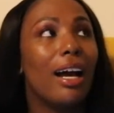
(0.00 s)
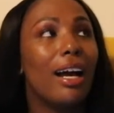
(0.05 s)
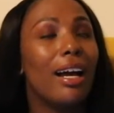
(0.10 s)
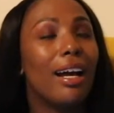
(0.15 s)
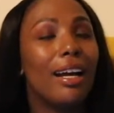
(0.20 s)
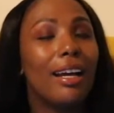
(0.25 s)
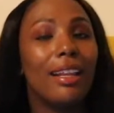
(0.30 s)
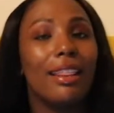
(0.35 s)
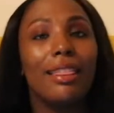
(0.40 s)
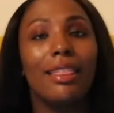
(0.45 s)

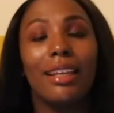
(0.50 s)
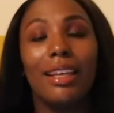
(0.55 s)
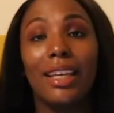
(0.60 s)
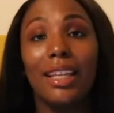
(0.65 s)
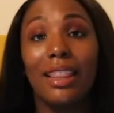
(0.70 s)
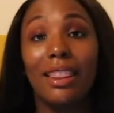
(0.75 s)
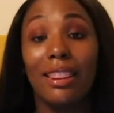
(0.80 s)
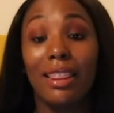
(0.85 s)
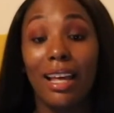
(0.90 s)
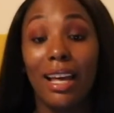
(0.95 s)
I
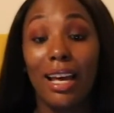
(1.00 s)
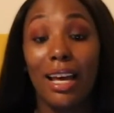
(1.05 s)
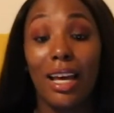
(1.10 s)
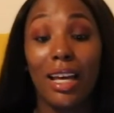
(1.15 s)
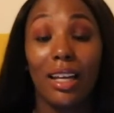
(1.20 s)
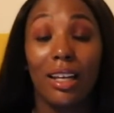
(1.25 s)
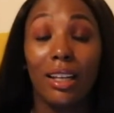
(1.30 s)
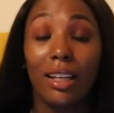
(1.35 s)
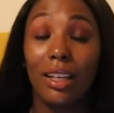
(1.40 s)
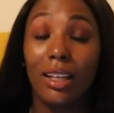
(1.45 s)
think
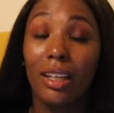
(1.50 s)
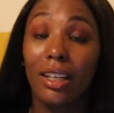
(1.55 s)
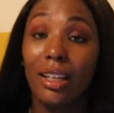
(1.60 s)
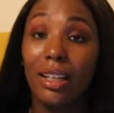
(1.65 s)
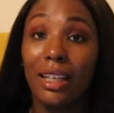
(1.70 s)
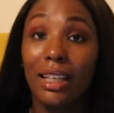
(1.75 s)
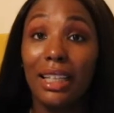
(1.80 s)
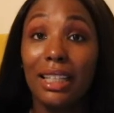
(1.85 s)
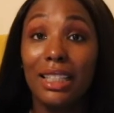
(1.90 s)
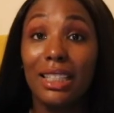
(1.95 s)
that
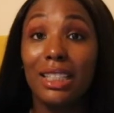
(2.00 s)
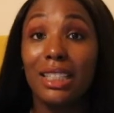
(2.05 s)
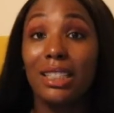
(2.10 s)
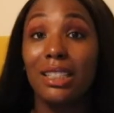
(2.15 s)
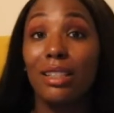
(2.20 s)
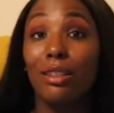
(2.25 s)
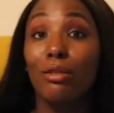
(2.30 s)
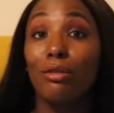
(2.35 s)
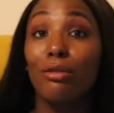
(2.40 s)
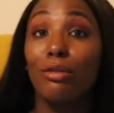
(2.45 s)

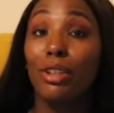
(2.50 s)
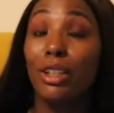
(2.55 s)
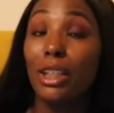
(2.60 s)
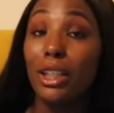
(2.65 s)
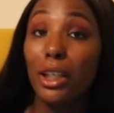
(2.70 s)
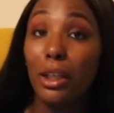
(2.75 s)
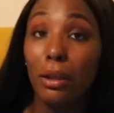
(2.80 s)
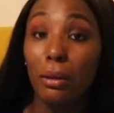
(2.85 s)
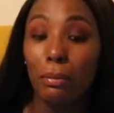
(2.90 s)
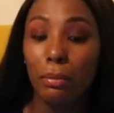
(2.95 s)
it's
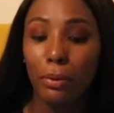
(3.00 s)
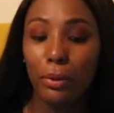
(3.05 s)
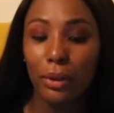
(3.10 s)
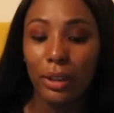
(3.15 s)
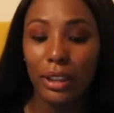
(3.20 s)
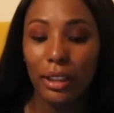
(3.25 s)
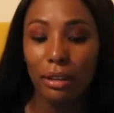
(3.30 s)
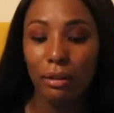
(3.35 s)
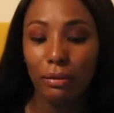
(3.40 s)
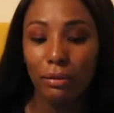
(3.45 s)
really
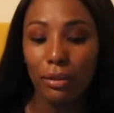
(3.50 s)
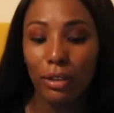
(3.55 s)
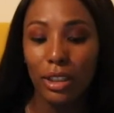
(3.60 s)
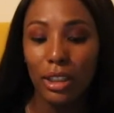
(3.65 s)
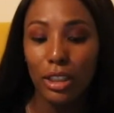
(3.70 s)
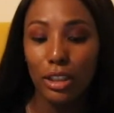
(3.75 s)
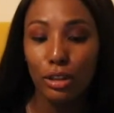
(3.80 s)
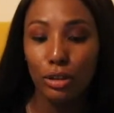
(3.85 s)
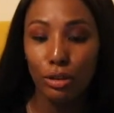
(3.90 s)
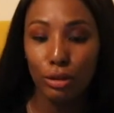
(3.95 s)
important for
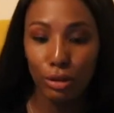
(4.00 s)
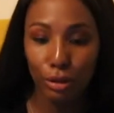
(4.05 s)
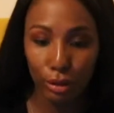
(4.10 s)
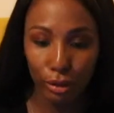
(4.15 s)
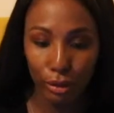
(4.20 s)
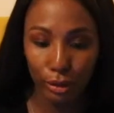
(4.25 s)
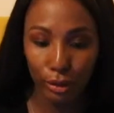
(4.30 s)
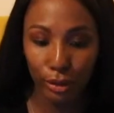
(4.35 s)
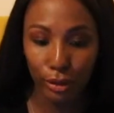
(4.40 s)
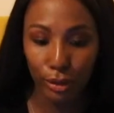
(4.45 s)
us
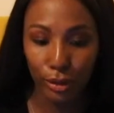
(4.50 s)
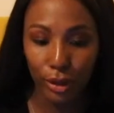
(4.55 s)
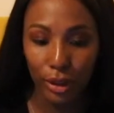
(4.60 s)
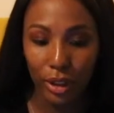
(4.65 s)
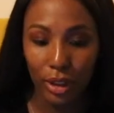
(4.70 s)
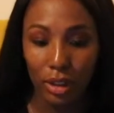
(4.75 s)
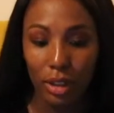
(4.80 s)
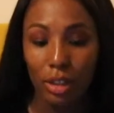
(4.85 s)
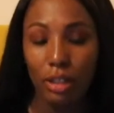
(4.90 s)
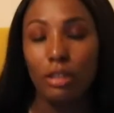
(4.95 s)
to
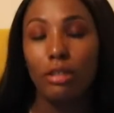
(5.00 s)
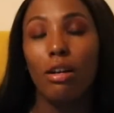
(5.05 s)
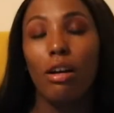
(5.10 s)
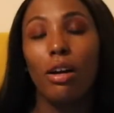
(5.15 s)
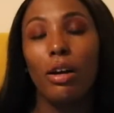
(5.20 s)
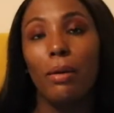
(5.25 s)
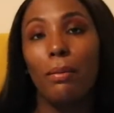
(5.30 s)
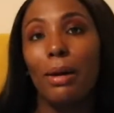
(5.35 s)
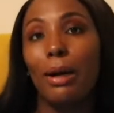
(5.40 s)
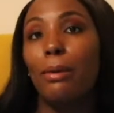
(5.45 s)

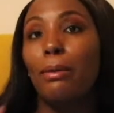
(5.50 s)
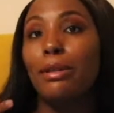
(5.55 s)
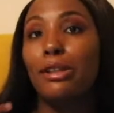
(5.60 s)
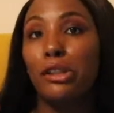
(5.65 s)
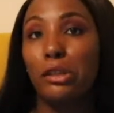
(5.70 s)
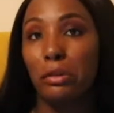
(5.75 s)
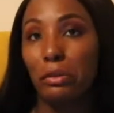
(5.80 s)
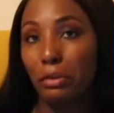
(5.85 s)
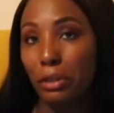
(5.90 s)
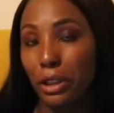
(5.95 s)
talk about
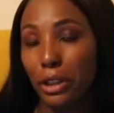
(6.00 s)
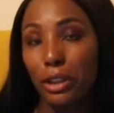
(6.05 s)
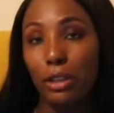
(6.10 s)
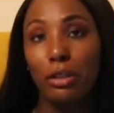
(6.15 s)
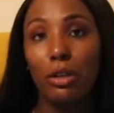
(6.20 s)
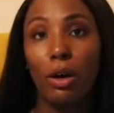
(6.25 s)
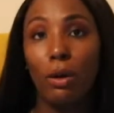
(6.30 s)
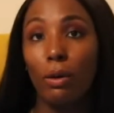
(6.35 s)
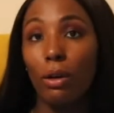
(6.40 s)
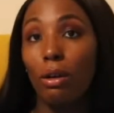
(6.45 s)
what's really
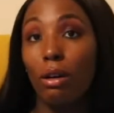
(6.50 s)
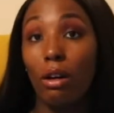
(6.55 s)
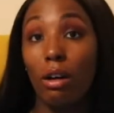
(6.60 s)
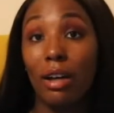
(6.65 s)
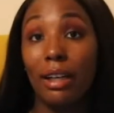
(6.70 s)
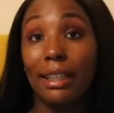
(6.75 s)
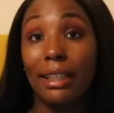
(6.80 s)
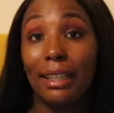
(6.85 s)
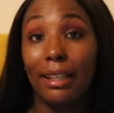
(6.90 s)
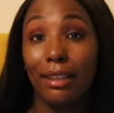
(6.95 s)
going
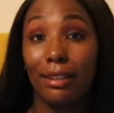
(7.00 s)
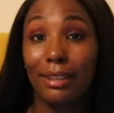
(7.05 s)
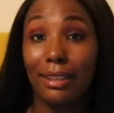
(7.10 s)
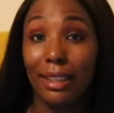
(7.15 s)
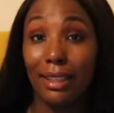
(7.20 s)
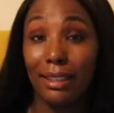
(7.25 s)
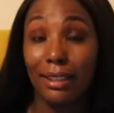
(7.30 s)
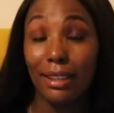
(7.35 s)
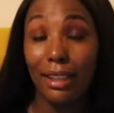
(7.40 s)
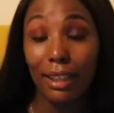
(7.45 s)
on in our
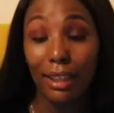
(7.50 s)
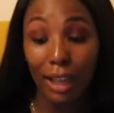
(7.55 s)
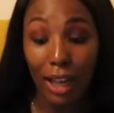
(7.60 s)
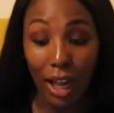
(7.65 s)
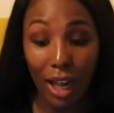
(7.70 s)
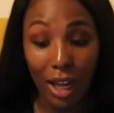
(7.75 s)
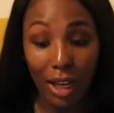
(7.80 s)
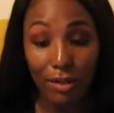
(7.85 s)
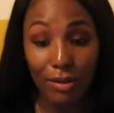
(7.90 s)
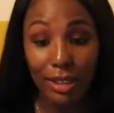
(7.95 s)
day-to-day
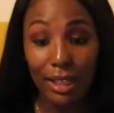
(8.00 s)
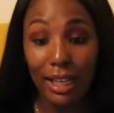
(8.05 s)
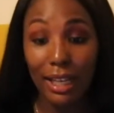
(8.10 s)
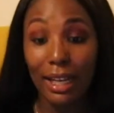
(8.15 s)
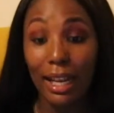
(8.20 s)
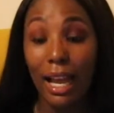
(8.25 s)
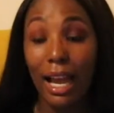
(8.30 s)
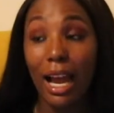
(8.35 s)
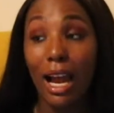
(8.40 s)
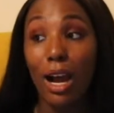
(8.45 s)
lives and
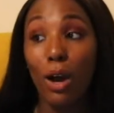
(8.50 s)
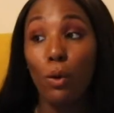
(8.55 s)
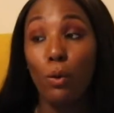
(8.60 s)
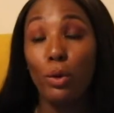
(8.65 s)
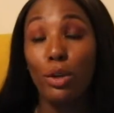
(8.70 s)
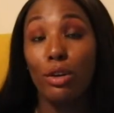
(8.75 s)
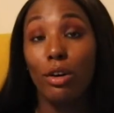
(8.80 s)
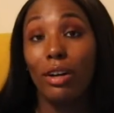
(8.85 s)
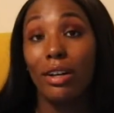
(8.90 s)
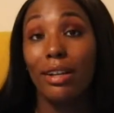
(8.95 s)
how
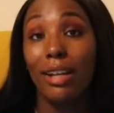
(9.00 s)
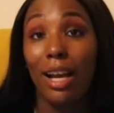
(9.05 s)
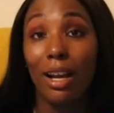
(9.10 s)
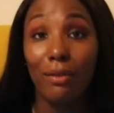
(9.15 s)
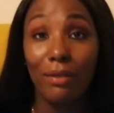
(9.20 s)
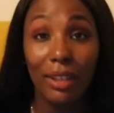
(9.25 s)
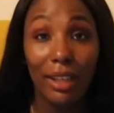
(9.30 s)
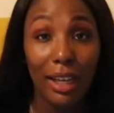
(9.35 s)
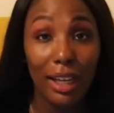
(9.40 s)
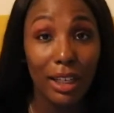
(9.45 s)
we are
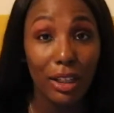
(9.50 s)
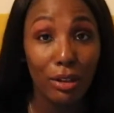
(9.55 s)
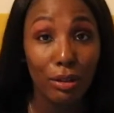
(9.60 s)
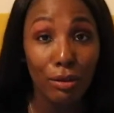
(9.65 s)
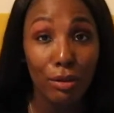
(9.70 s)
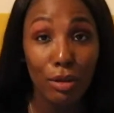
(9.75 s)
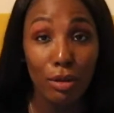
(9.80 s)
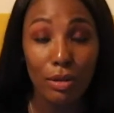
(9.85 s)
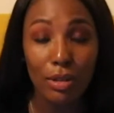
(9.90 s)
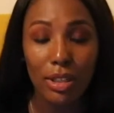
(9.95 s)
navigating
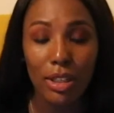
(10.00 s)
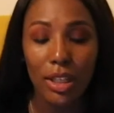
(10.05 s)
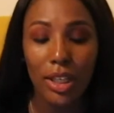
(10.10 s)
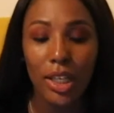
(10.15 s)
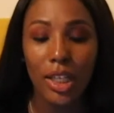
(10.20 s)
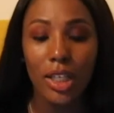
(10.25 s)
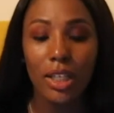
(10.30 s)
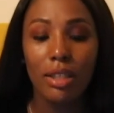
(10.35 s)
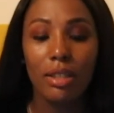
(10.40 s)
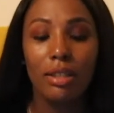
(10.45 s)
through those
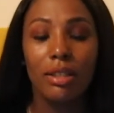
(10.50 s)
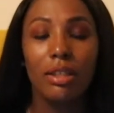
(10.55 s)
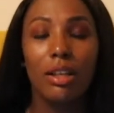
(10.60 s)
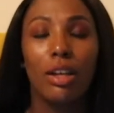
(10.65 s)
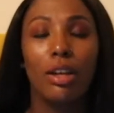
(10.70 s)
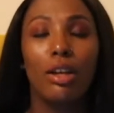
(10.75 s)
things.